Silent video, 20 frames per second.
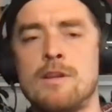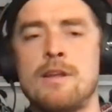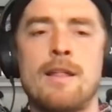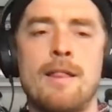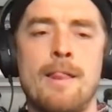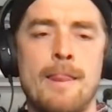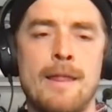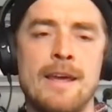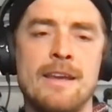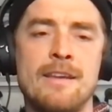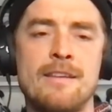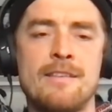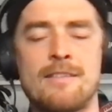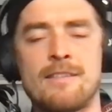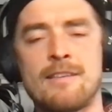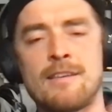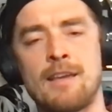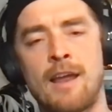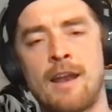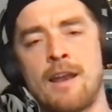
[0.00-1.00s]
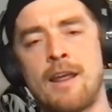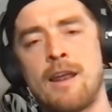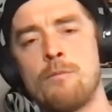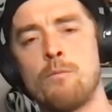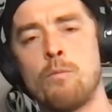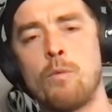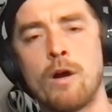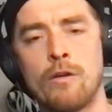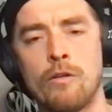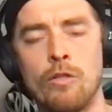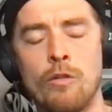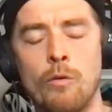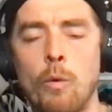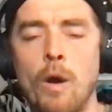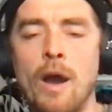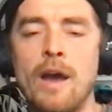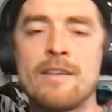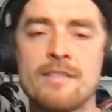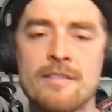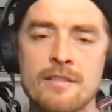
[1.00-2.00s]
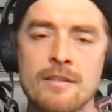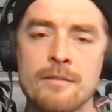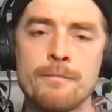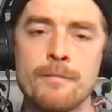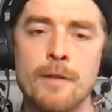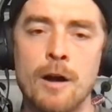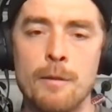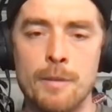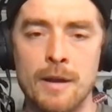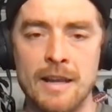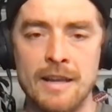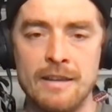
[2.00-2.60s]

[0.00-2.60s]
east and then 1 on the west, I believe.